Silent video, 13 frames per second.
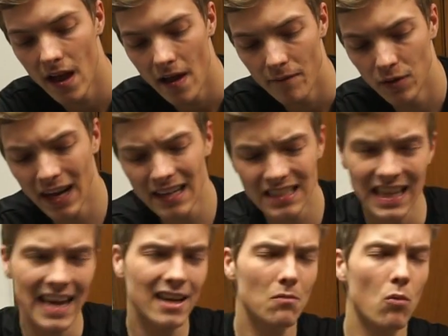If you guys
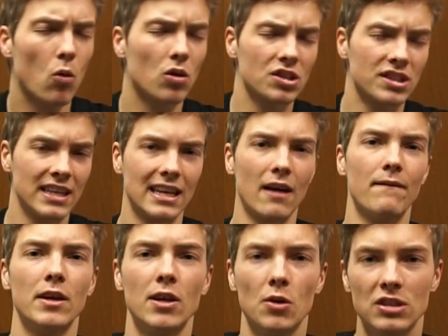like more sit-down
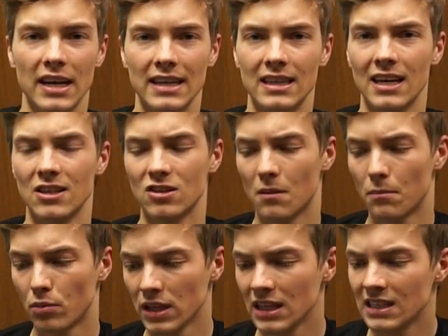videos like this,
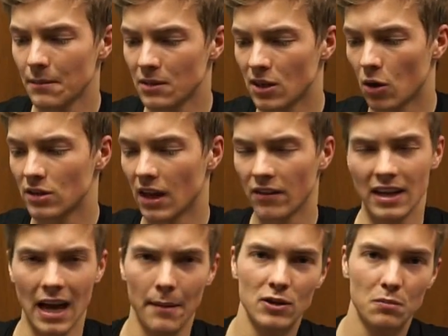please let me know down in the
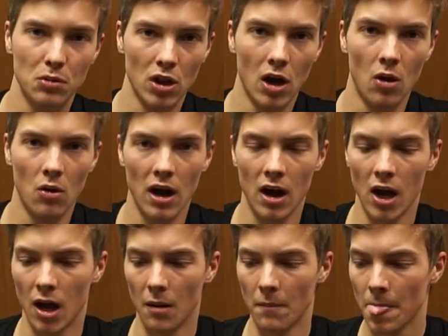comments below.
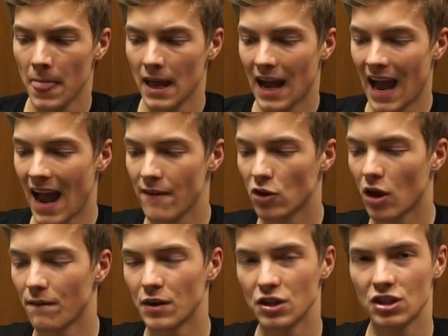I haven't
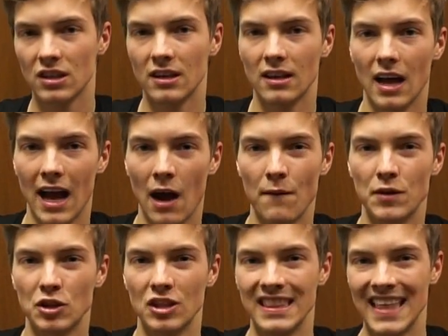gone out
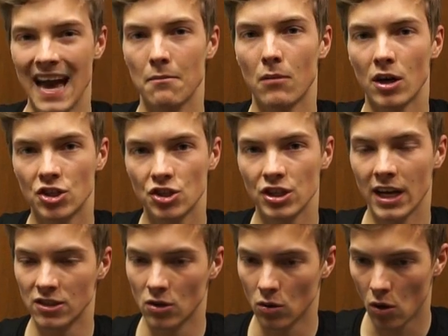fishing that much. You
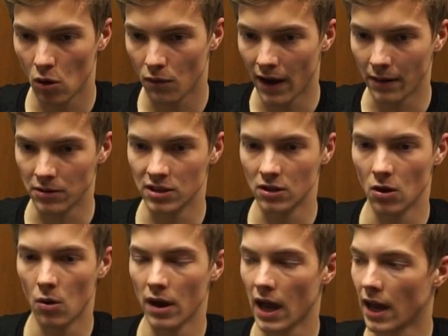guys know the whole virus thing
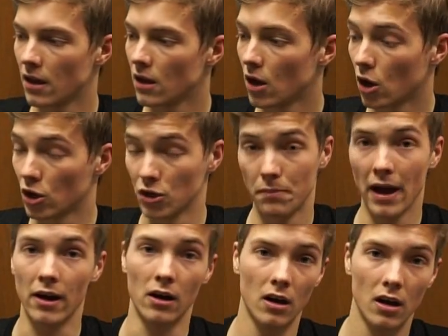going on, or you
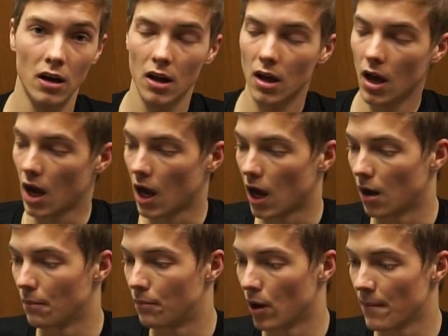better.
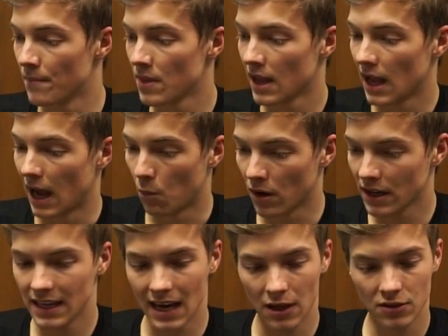But I want
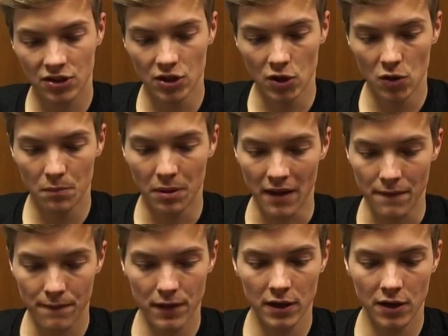to get out soon, but I
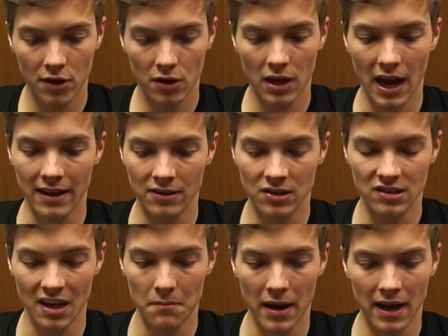figured since
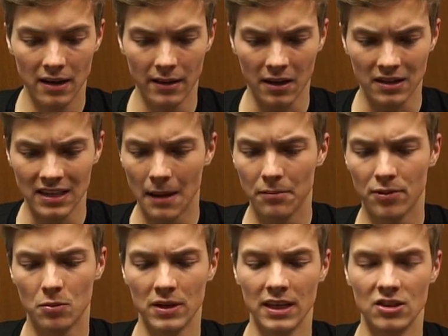I made a top
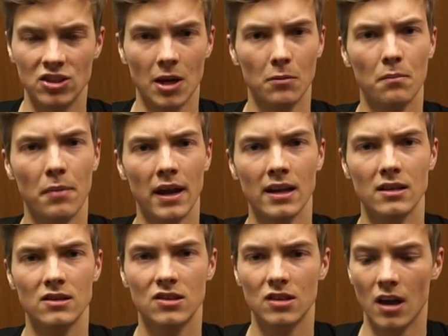3 summer
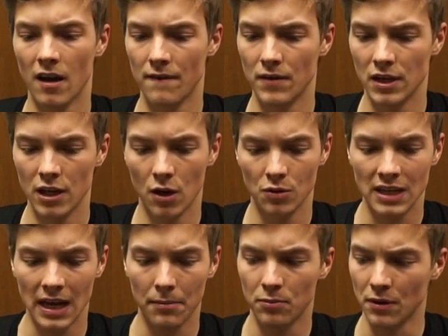baits video,
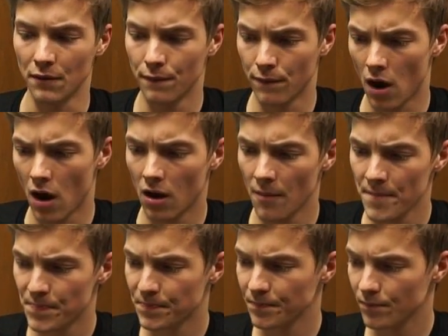top 3
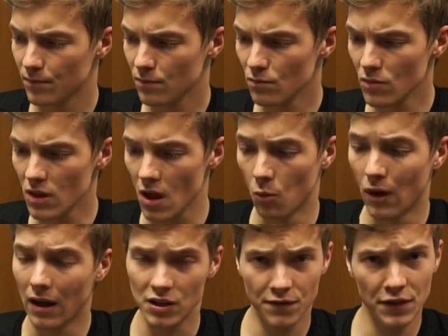fall,
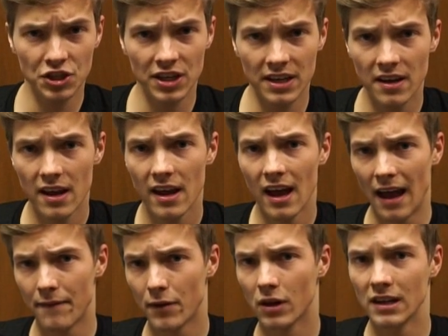while I was fishing,
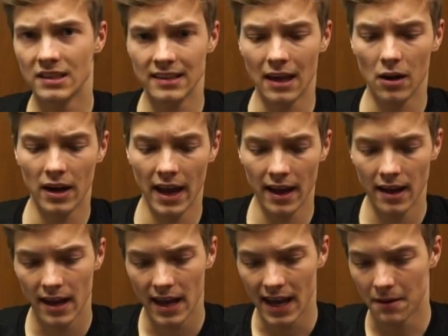I figured I'd sit down today
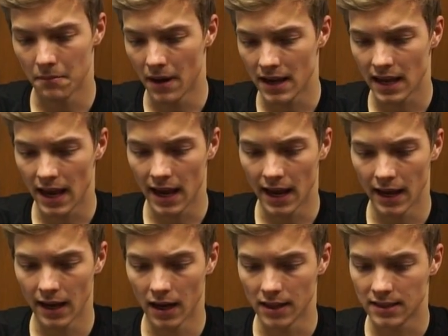and make
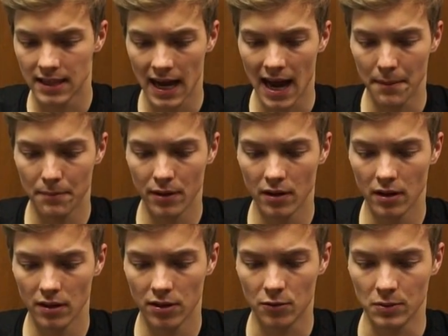a top
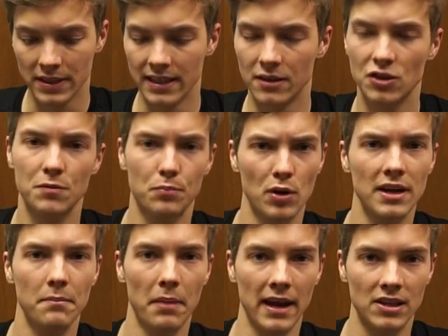3
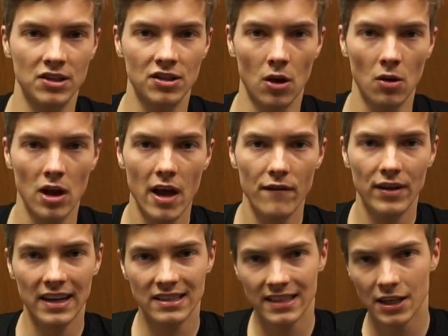spring baits. So if you
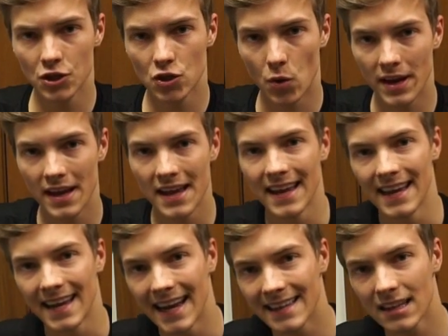guys did enjoy,
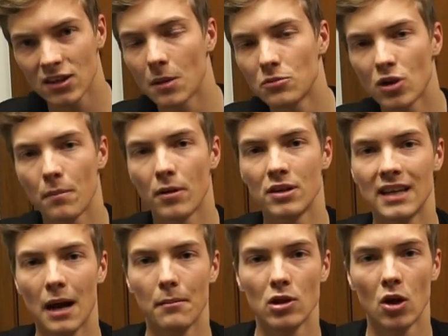hit the thumbs up button
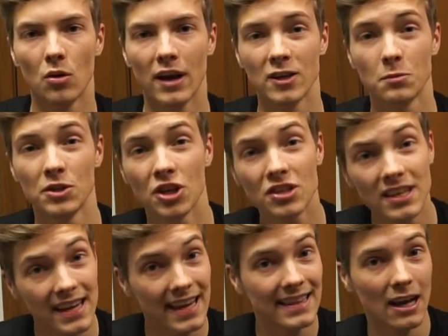down below, guys. We just
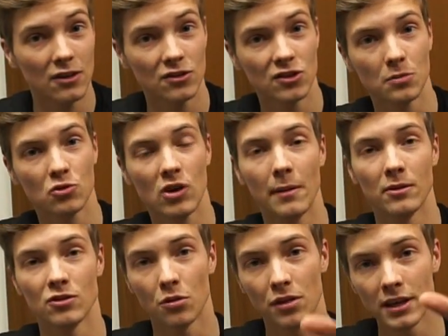hit 8,000 subscribers,
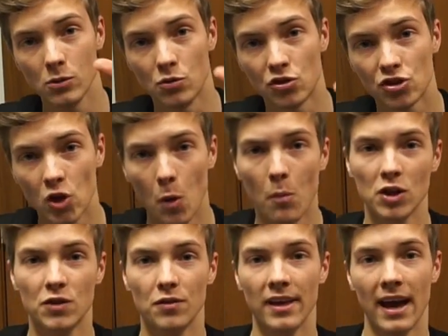so thank you so
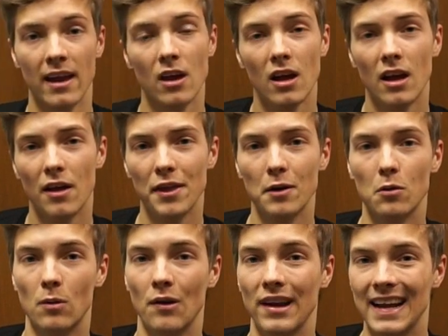much for that. I think we're
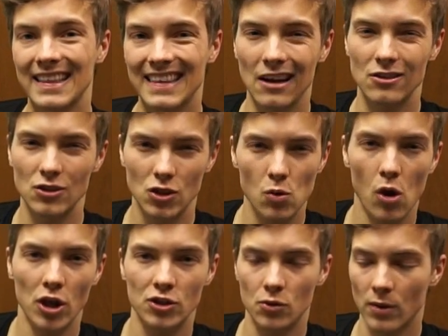around
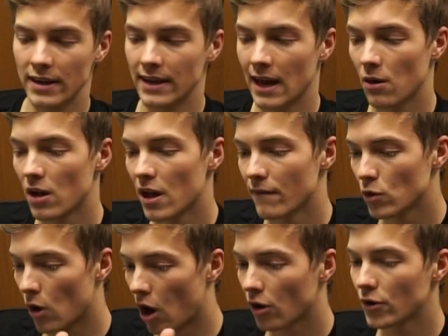8,200 right now. If
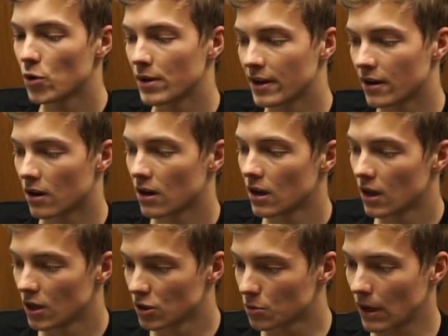you are new here,
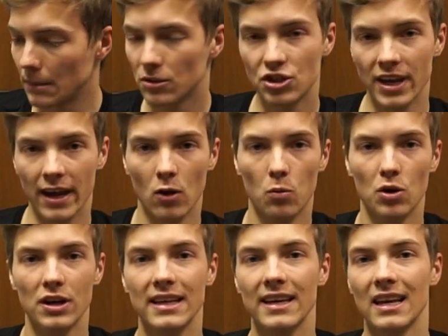subscribe to the channel. We're
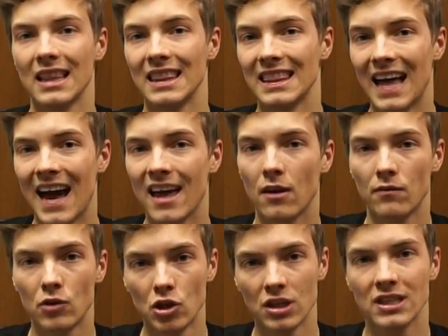going to get a lot
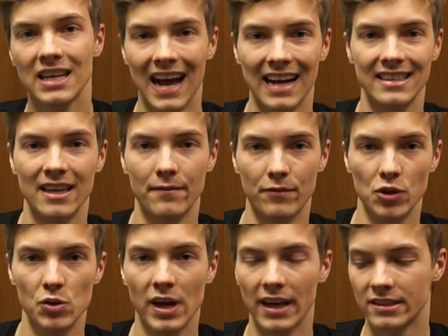of good content for
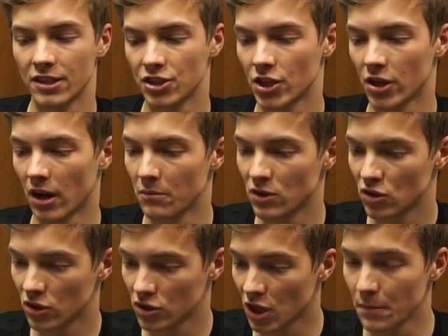you guys this year.
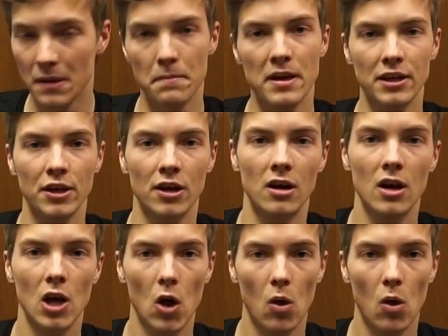It's going to be a big year.